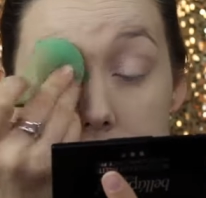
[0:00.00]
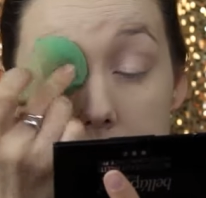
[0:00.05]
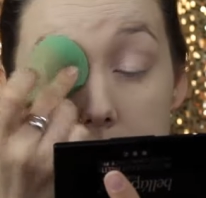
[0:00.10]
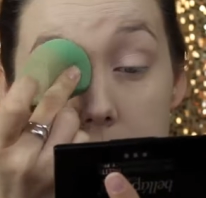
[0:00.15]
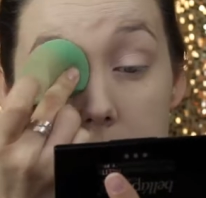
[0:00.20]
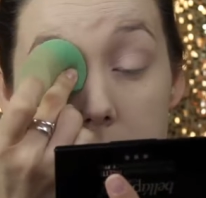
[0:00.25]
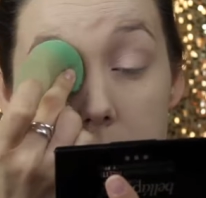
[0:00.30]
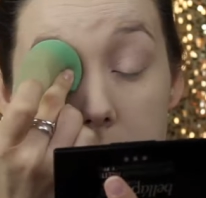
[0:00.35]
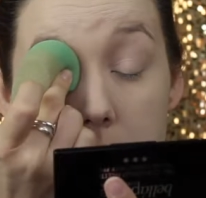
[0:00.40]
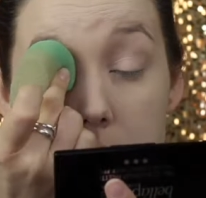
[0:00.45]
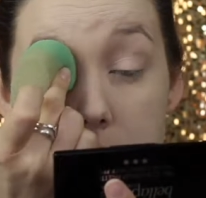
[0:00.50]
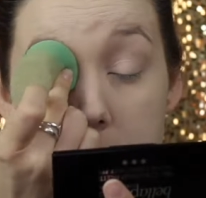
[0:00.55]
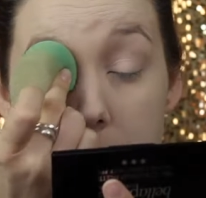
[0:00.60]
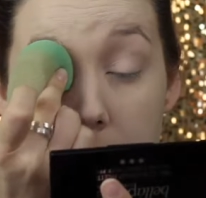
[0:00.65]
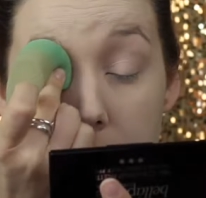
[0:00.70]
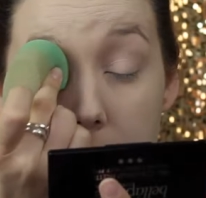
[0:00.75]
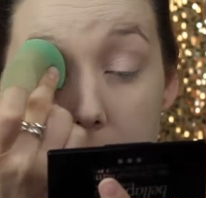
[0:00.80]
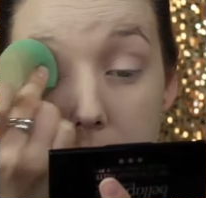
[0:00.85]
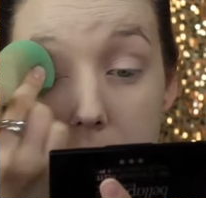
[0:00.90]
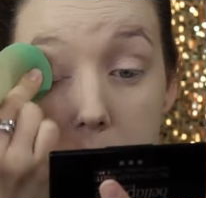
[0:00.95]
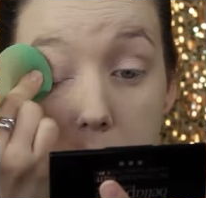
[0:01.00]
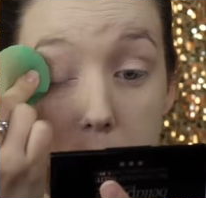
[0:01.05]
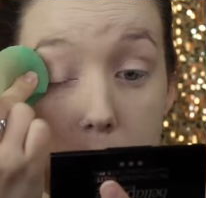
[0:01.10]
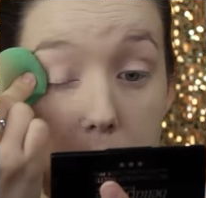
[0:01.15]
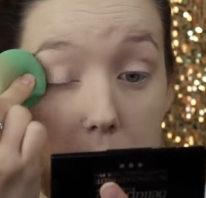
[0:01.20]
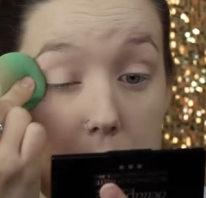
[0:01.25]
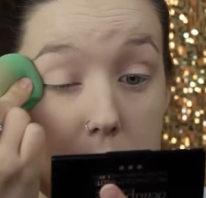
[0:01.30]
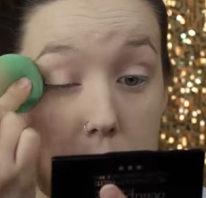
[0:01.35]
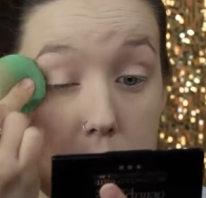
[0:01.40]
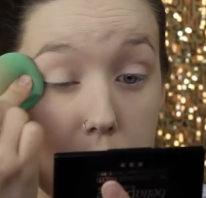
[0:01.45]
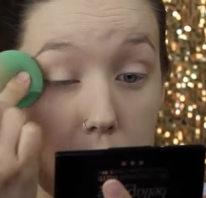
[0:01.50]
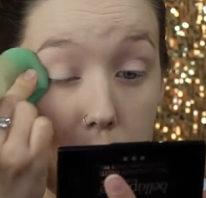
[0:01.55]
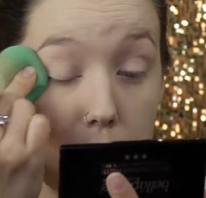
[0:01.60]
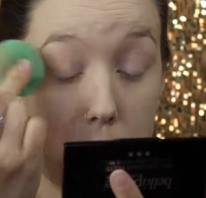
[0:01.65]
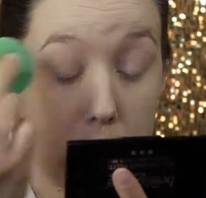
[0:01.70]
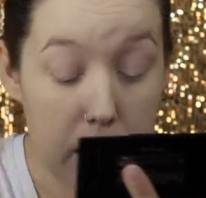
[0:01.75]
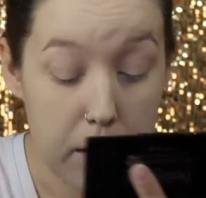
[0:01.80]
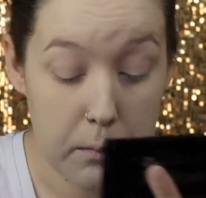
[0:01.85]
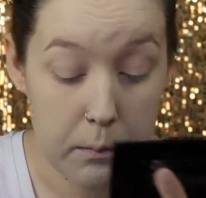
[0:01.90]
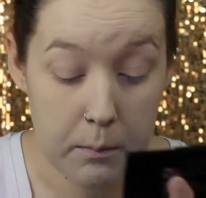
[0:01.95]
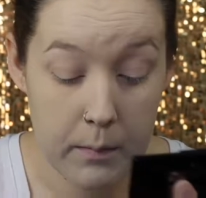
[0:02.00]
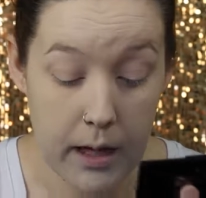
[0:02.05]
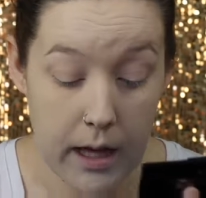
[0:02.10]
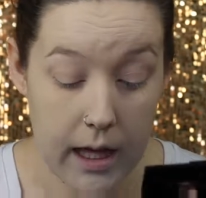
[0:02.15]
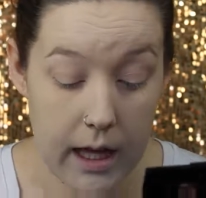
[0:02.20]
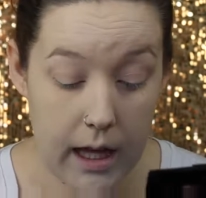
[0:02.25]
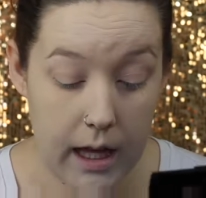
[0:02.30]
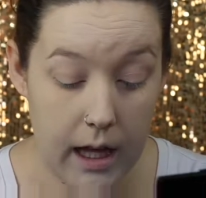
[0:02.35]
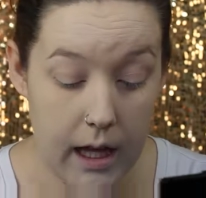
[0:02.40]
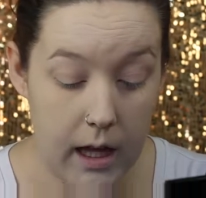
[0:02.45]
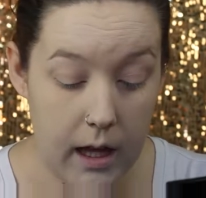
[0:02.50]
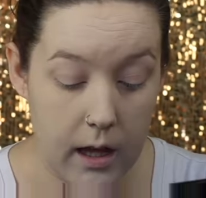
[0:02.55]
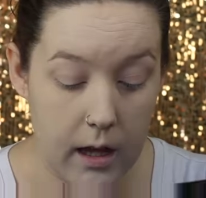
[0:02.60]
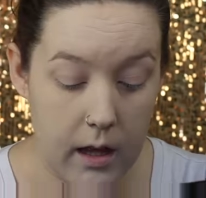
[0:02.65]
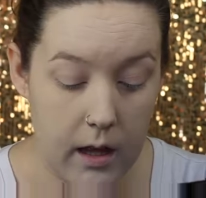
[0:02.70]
to do is I like to make sure my